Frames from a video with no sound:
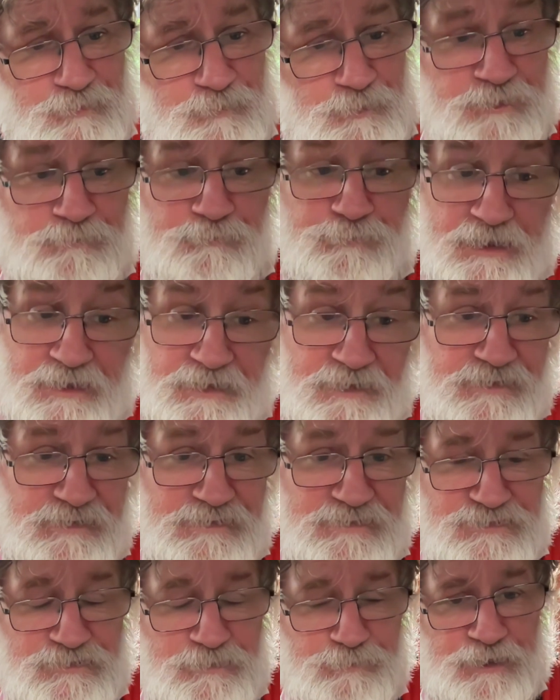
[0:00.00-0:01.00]
what
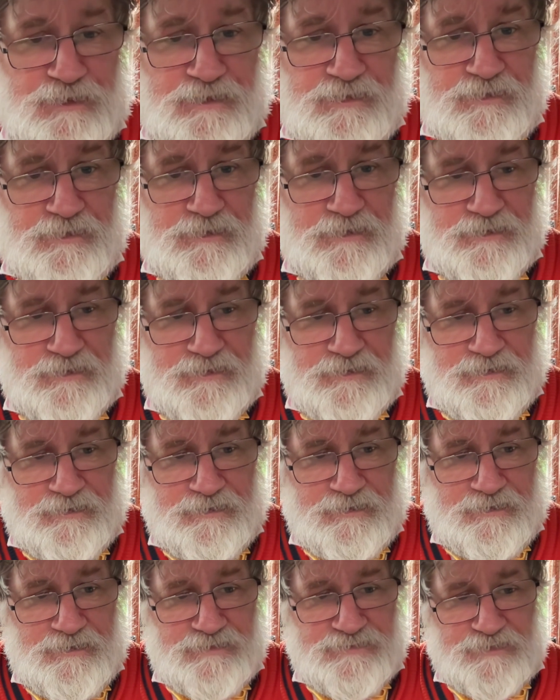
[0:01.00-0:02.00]
appears to be
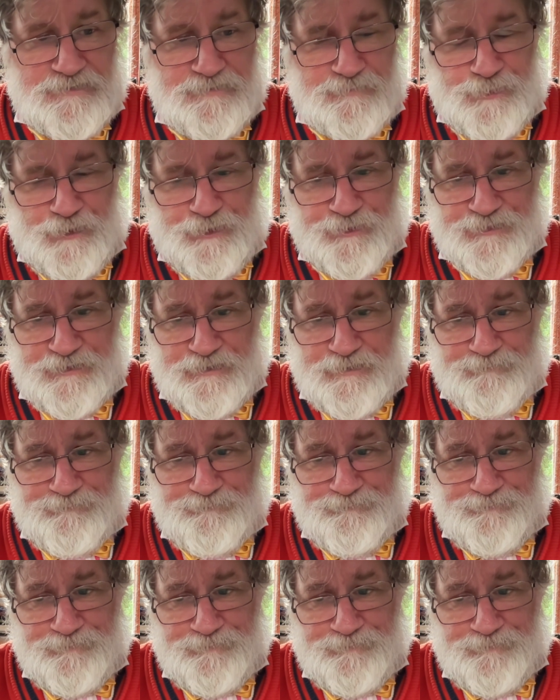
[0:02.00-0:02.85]
his own body,